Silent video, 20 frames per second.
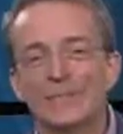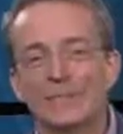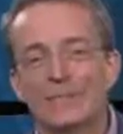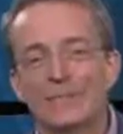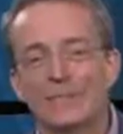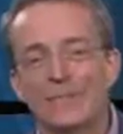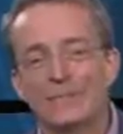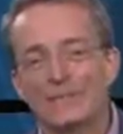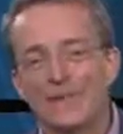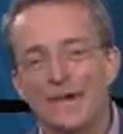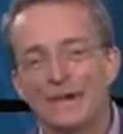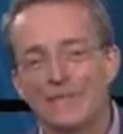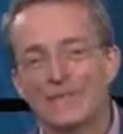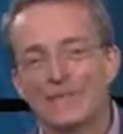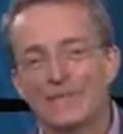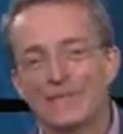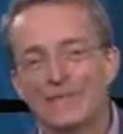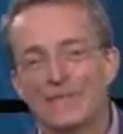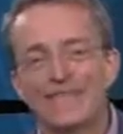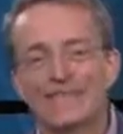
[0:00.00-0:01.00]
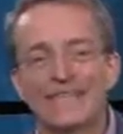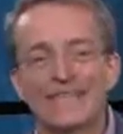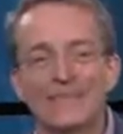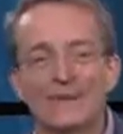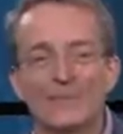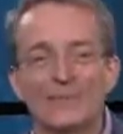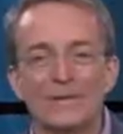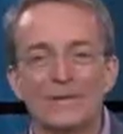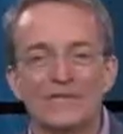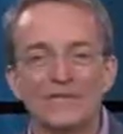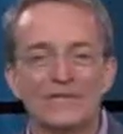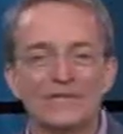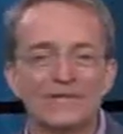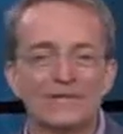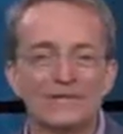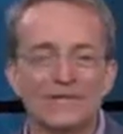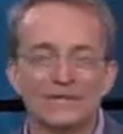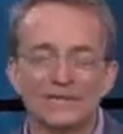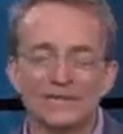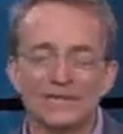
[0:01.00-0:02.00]
And maybe an example of
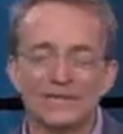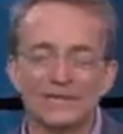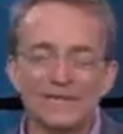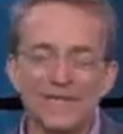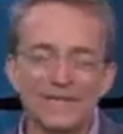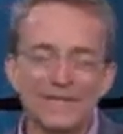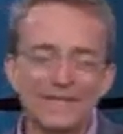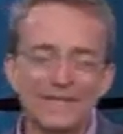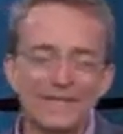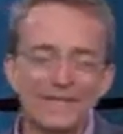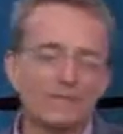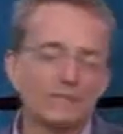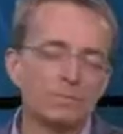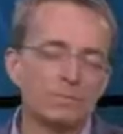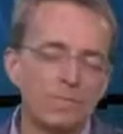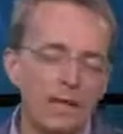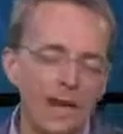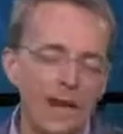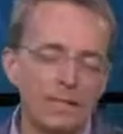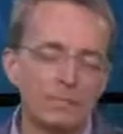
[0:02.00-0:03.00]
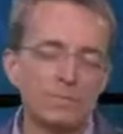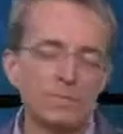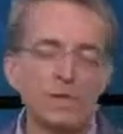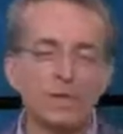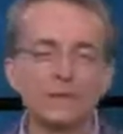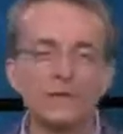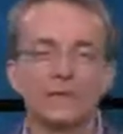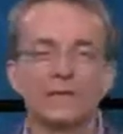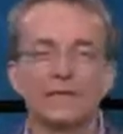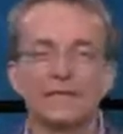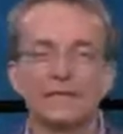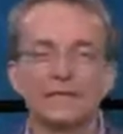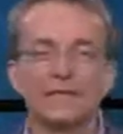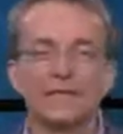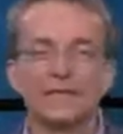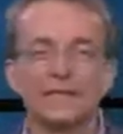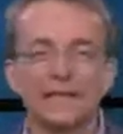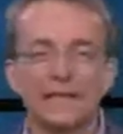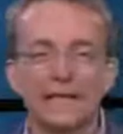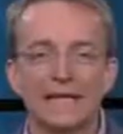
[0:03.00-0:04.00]
this idea of mind-blowing to
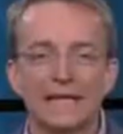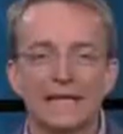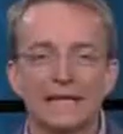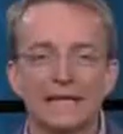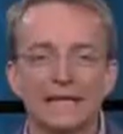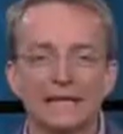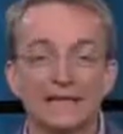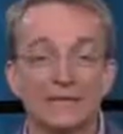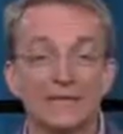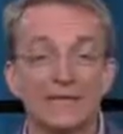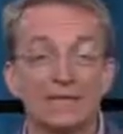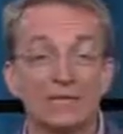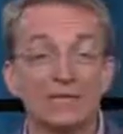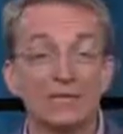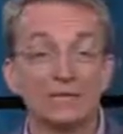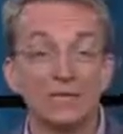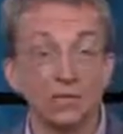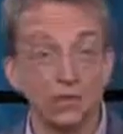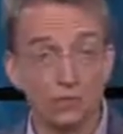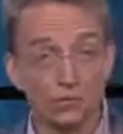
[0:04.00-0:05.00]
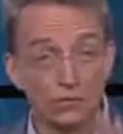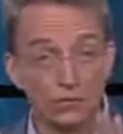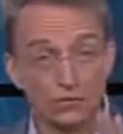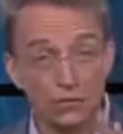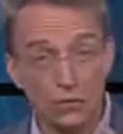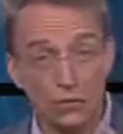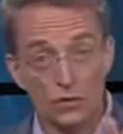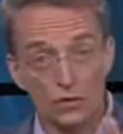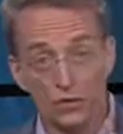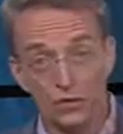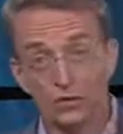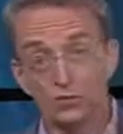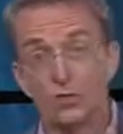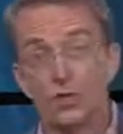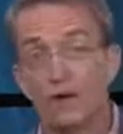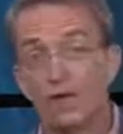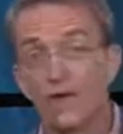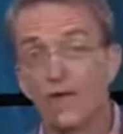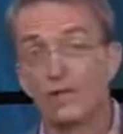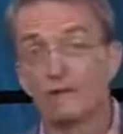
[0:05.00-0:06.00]
mundane is your first
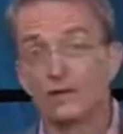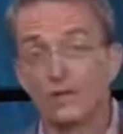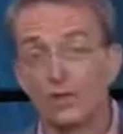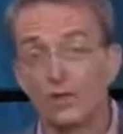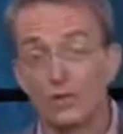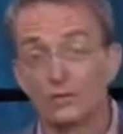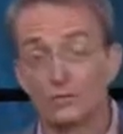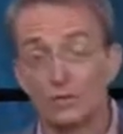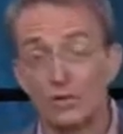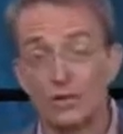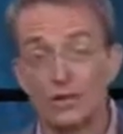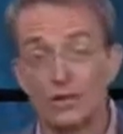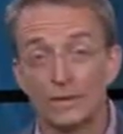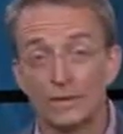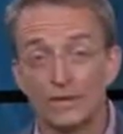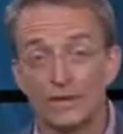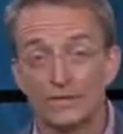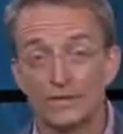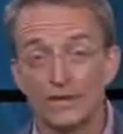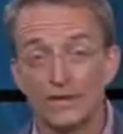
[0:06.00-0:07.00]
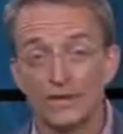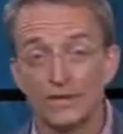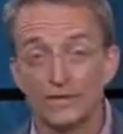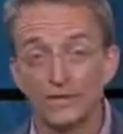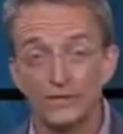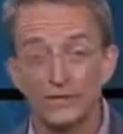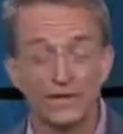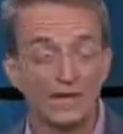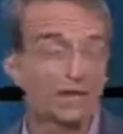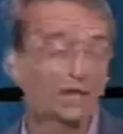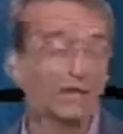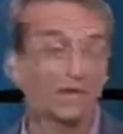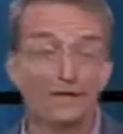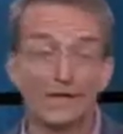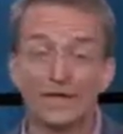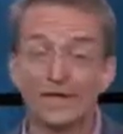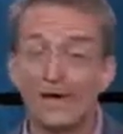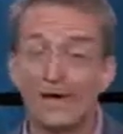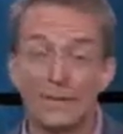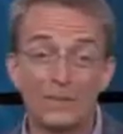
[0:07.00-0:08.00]
drive in an autonomous vehicle. And I've done
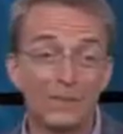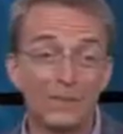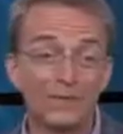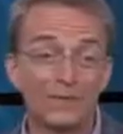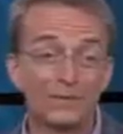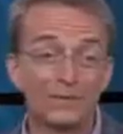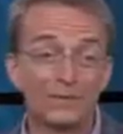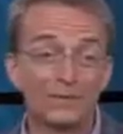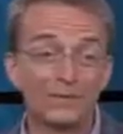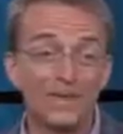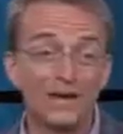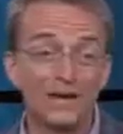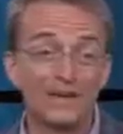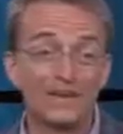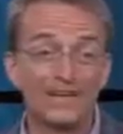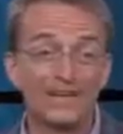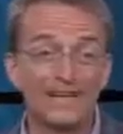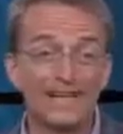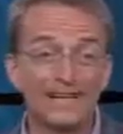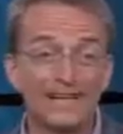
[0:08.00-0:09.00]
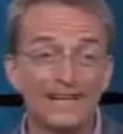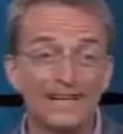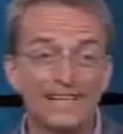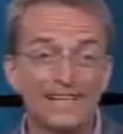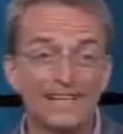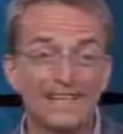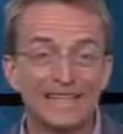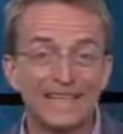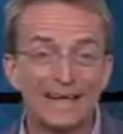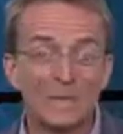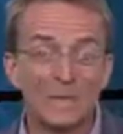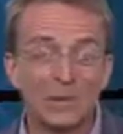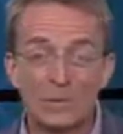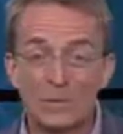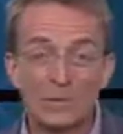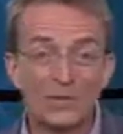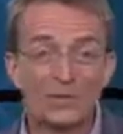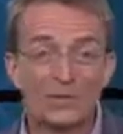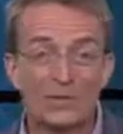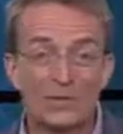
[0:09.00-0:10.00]
a couple of them now. And I'll say,
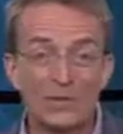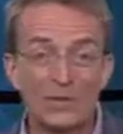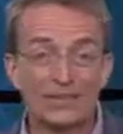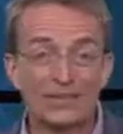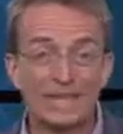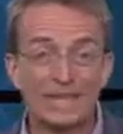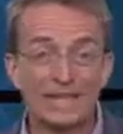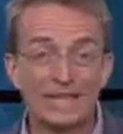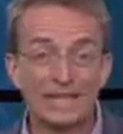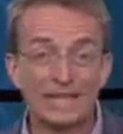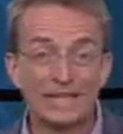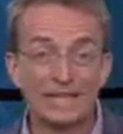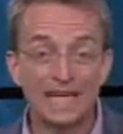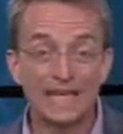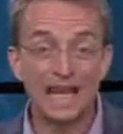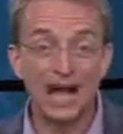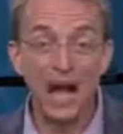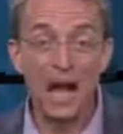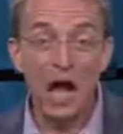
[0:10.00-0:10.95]
when you first get in, it's like,